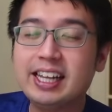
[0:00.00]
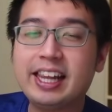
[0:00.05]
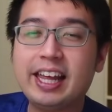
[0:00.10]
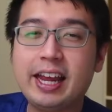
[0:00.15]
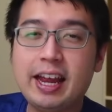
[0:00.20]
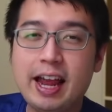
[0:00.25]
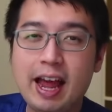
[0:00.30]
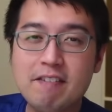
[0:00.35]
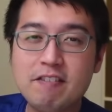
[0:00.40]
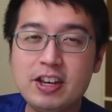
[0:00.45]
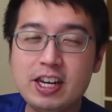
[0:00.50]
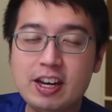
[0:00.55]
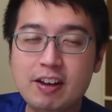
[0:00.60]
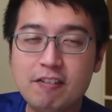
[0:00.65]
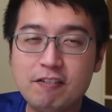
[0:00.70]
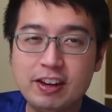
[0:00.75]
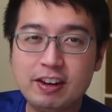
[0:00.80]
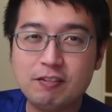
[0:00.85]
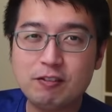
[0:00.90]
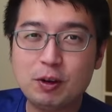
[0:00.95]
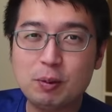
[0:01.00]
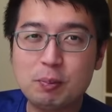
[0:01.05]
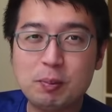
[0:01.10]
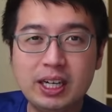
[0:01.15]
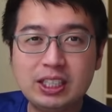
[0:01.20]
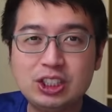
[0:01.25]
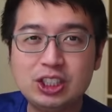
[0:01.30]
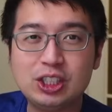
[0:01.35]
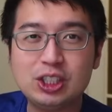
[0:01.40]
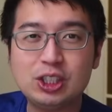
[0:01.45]
they have enough
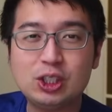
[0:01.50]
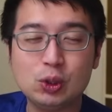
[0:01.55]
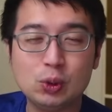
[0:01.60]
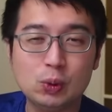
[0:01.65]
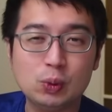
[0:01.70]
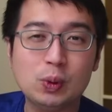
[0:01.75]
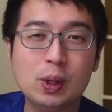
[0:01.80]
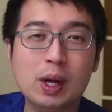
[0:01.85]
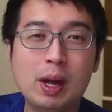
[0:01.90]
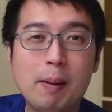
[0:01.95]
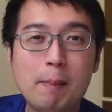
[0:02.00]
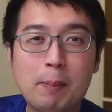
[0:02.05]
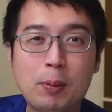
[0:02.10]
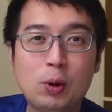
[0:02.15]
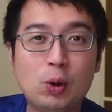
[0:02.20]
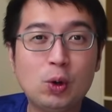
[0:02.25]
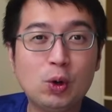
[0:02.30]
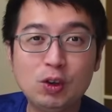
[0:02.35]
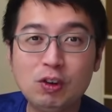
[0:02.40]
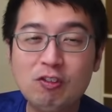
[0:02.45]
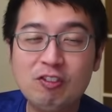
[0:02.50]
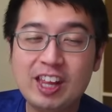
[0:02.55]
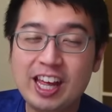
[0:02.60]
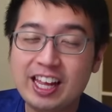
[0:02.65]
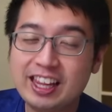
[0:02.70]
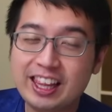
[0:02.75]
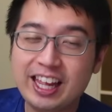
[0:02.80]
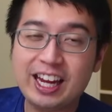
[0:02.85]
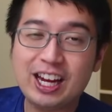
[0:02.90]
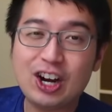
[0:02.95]
information to prove
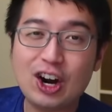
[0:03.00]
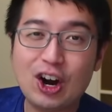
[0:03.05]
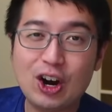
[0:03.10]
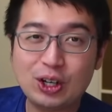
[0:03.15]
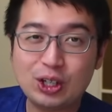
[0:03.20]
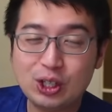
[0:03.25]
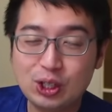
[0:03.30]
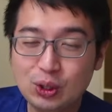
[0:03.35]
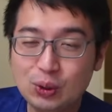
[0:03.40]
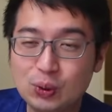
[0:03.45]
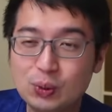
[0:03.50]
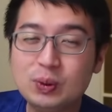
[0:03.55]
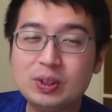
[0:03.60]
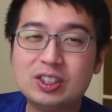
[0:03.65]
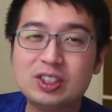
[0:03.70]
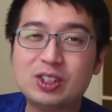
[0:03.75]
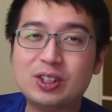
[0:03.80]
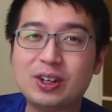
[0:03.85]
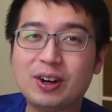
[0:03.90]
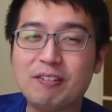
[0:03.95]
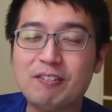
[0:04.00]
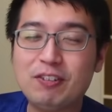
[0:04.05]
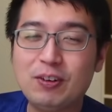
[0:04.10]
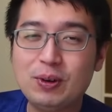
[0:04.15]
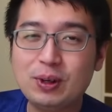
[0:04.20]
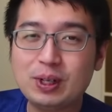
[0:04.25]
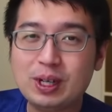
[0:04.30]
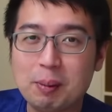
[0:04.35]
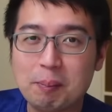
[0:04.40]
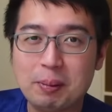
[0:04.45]
that they are you to your
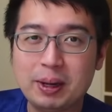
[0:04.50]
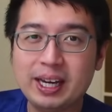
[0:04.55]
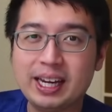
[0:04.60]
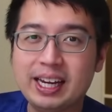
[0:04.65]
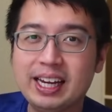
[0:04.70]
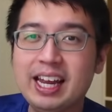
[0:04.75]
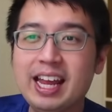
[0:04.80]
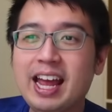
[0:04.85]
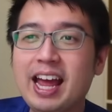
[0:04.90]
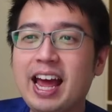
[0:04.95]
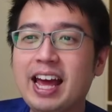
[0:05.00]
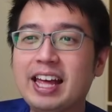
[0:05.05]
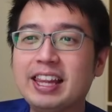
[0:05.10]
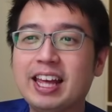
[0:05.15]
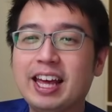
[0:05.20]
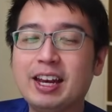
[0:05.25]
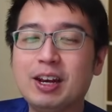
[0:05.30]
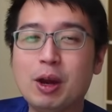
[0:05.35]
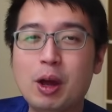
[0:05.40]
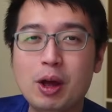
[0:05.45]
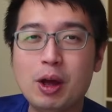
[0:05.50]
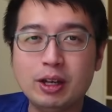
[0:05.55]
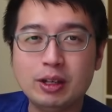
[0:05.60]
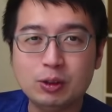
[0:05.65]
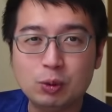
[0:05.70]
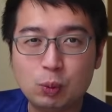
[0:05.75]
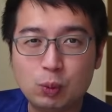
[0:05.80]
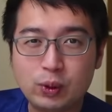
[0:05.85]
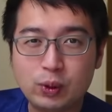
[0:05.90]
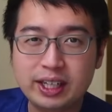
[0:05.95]
phone company and then
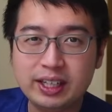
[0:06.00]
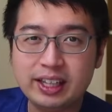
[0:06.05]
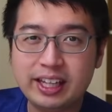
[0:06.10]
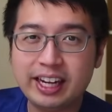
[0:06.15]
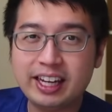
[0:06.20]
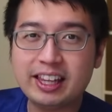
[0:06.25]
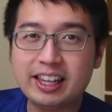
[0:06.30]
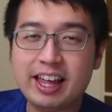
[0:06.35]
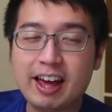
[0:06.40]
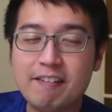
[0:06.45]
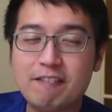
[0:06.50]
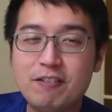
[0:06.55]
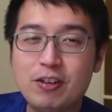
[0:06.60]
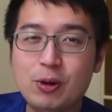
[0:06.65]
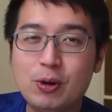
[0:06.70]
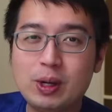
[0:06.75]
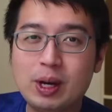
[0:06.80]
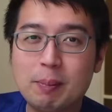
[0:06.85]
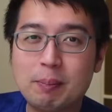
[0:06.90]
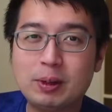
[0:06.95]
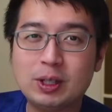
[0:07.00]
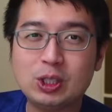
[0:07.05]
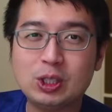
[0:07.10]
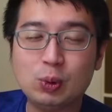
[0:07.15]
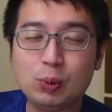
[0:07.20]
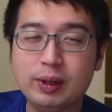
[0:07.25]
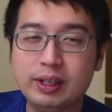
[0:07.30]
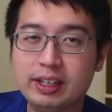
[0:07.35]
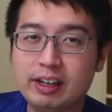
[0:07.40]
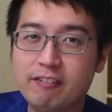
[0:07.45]
relink that phone number
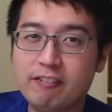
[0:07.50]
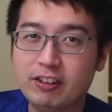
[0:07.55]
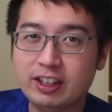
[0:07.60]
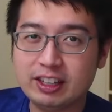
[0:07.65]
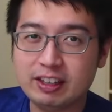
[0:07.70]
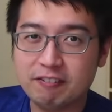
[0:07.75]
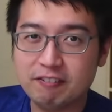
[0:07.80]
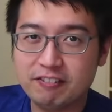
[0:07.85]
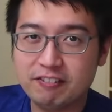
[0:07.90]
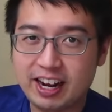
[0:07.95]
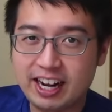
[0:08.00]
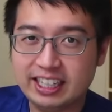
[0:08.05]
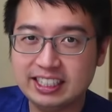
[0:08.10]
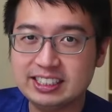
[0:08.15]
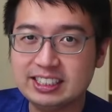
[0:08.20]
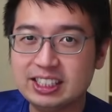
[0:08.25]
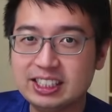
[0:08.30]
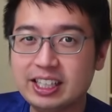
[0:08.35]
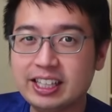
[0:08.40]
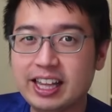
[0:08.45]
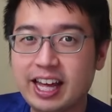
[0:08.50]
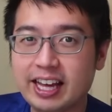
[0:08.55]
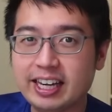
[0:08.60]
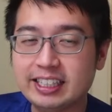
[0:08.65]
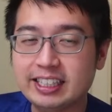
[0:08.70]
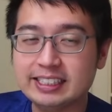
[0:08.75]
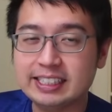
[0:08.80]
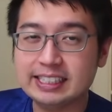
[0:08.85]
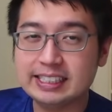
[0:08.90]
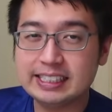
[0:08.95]
to a different device. That
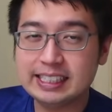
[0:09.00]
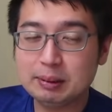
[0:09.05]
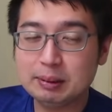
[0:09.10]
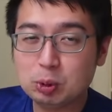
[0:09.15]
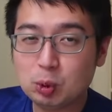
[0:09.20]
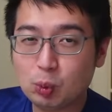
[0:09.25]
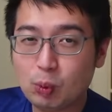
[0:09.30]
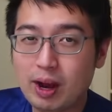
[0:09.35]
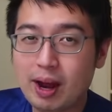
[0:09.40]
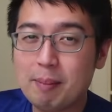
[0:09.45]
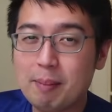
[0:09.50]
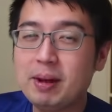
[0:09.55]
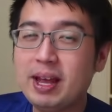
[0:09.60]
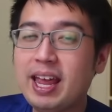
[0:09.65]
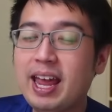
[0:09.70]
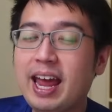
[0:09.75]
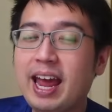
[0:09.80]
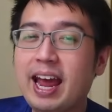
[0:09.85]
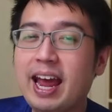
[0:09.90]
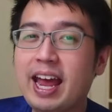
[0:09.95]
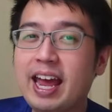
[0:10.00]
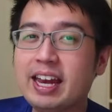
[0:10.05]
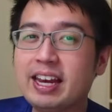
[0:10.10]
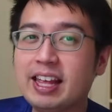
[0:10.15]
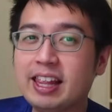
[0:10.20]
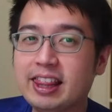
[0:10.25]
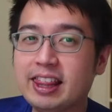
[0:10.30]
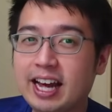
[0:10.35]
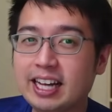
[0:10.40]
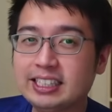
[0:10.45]
is a SIM swap,
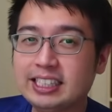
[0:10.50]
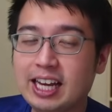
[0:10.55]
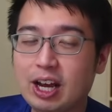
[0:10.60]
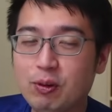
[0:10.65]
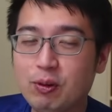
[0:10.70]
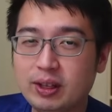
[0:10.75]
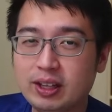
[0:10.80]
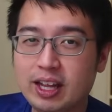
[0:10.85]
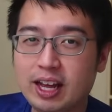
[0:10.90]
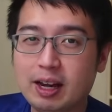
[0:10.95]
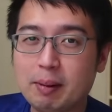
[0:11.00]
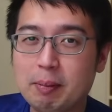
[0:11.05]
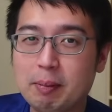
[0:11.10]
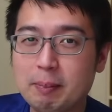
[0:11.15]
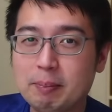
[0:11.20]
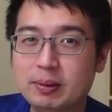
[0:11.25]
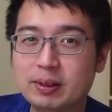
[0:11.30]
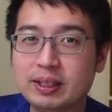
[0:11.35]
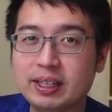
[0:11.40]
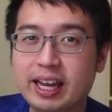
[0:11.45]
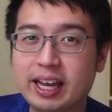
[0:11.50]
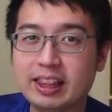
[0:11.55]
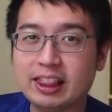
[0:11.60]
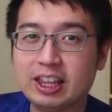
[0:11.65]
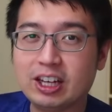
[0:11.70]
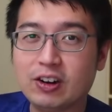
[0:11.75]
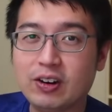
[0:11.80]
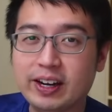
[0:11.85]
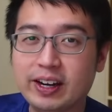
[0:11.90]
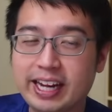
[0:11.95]
and that's how a lot of people
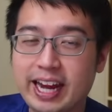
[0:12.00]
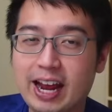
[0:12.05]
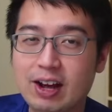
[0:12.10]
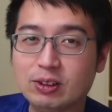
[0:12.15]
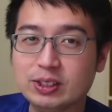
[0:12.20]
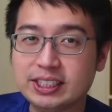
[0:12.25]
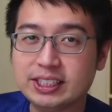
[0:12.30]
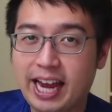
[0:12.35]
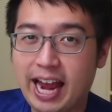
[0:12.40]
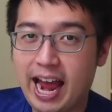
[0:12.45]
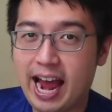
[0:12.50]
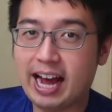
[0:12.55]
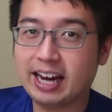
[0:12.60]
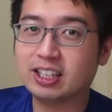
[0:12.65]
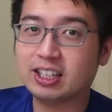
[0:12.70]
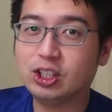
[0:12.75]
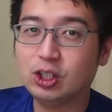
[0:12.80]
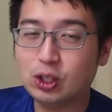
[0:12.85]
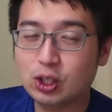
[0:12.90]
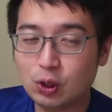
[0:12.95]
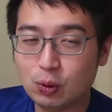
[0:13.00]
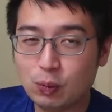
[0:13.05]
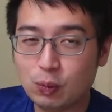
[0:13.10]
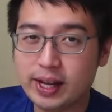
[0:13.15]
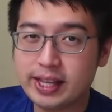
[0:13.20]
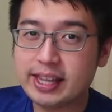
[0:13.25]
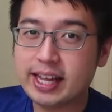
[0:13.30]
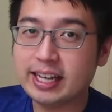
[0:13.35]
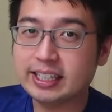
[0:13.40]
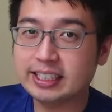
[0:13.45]
get their accounts hacked. You don't
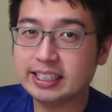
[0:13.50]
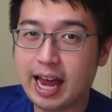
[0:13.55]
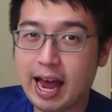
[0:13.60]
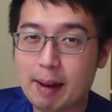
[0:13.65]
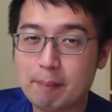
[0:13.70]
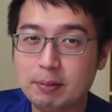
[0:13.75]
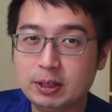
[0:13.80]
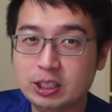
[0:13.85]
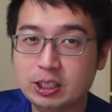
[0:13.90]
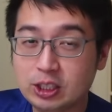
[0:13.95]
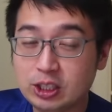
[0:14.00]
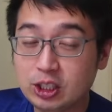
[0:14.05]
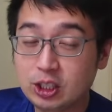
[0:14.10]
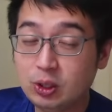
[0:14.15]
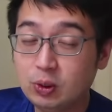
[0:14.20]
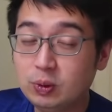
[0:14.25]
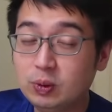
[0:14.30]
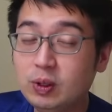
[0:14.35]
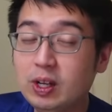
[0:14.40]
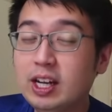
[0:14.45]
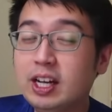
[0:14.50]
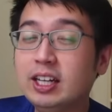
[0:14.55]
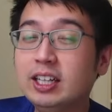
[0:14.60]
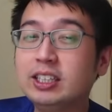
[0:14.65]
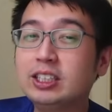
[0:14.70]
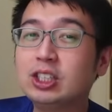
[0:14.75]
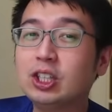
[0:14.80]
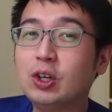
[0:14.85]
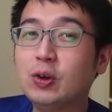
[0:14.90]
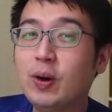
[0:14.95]
want that to happen to you,
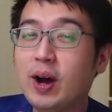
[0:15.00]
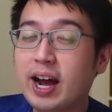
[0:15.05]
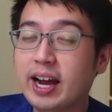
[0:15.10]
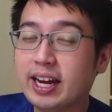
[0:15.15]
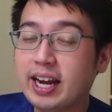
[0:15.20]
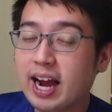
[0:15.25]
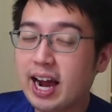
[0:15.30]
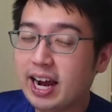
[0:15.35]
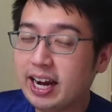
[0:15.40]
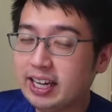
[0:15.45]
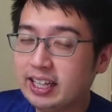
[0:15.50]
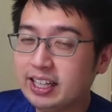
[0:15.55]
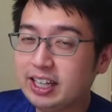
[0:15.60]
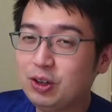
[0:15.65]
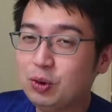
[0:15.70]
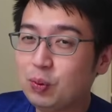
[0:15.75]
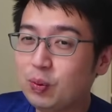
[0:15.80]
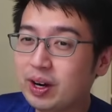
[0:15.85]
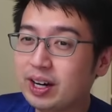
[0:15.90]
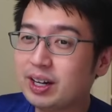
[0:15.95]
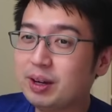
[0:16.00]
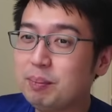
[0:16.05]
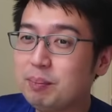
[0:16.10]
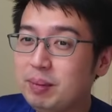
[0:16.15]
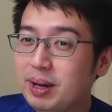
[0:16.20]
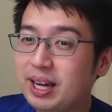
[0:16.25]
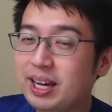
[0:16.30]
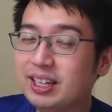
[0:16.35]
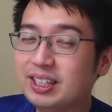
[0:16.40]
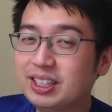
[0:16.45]
so I highly
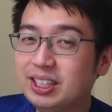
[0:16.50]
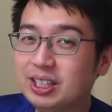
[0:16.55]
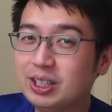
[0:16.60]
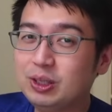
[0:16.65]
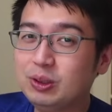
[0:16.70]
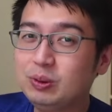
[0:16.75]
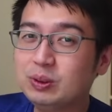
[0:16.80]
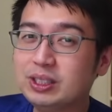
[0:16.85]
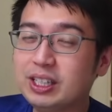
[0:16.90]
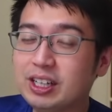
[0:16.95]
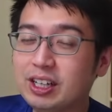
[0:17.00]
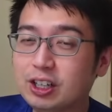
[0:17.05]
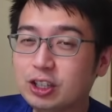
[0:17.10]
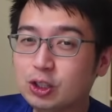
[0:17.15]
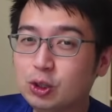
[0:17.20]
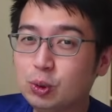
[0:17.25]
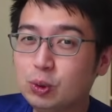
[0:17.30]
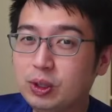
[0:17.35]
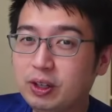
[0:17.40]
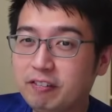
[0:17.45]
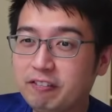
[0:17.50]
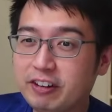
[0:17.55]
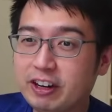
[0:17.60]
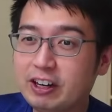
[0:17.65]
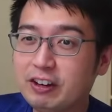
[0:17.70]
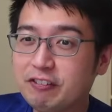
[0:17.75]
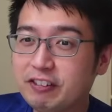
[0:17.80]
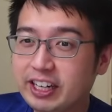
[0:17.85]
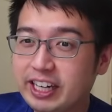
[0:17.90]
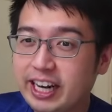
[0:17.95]
recommend using Google
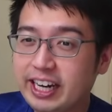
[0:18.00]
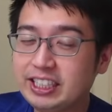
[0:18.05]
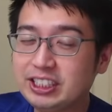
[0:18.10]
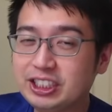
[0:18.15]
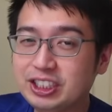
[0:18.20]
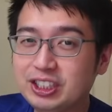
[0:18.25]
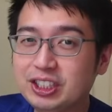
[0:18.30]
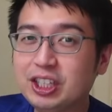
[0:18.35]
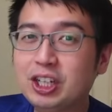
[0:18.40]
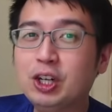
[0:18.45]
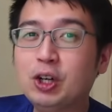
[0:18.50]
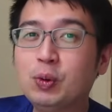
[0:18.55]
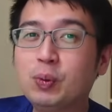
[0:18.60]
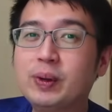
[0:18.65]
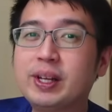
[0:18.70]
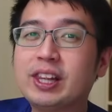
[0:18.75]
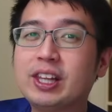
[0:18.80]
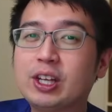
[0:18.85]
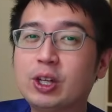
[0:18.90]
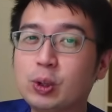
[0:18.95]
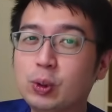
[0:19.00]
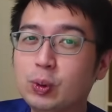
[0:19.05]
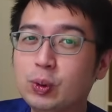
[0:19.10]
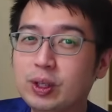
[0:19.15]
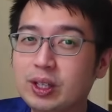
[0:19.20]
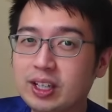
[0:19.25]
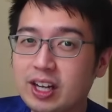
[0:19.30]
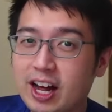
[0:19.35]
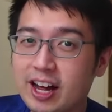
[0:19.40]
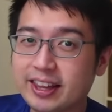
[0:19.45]
verification with
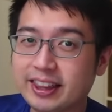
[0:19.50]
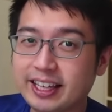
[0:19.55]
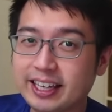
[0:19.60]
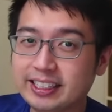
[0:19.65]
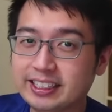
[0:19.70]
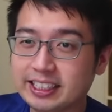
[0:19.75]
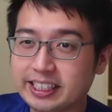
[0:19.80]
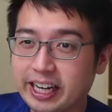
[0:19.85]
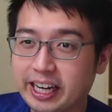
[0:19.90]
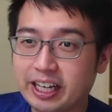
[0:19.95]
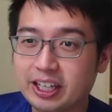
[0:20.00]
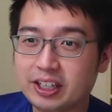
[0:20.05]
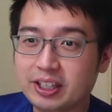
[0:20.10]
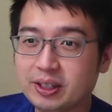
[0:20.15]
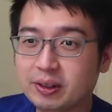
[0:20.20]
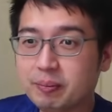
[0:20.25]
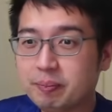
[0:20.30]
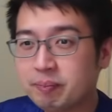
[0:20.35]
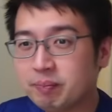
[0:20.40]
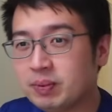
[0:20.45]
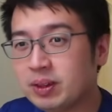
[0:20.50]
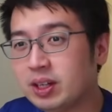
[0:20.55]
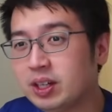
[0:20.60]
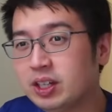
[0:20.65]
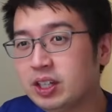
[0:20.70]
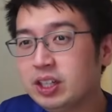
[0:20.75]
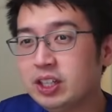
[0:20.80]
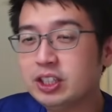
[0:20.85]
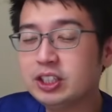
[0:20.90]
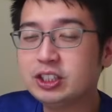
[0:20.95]
Google Authenticator.
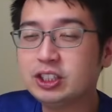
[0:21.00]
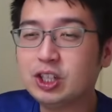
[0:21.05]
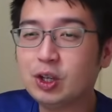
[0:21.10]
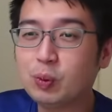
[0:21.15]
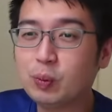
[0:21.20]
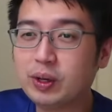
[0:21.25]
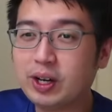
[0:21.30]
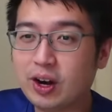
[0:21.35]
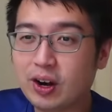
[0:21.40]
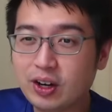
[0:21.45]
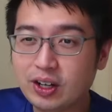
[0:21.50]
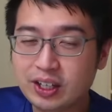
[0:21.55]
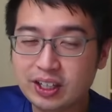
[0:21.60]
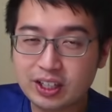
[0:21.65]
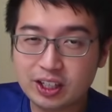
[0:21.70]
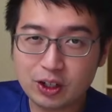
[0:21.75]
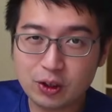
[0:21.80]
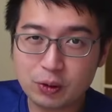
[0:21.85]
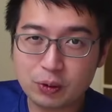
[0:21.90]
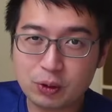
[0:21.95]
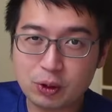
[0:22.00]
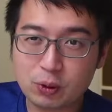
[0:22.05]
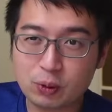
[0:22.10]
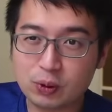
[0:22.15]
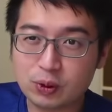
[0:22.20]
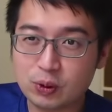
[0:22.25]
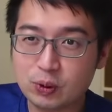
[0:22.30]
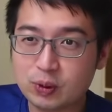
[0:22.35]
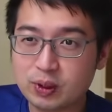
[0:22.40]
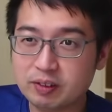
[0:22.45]
So we are going to go
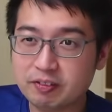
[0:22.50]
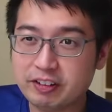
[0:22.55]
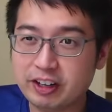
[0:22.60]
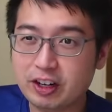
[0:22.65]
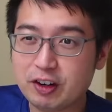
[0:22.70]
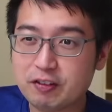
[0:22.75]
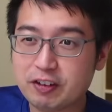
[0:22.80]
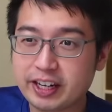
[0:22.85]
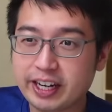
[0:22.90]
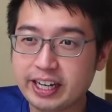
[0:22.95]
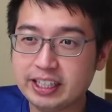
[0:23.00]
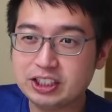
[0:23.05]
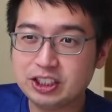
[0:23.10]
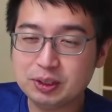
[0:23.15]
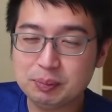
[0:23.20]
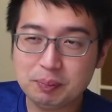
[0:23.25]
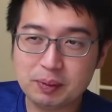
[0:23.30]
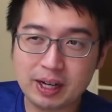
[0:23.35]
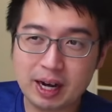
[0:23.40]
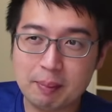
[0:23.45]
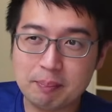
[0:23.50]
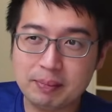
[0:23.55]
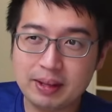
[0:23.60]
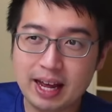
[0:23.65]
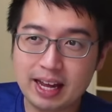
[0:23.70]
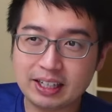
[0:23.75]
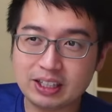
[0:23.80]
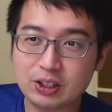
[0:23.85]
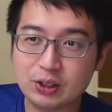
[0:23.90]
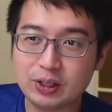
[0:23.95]
through Google verification, but I'm
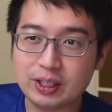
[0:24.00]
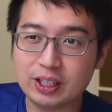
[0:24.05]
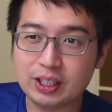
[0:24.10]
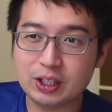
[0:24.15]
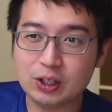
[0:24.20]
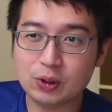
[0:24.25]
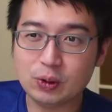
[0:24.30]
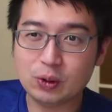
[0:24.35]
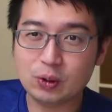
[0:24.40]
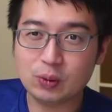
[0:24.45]
not going to go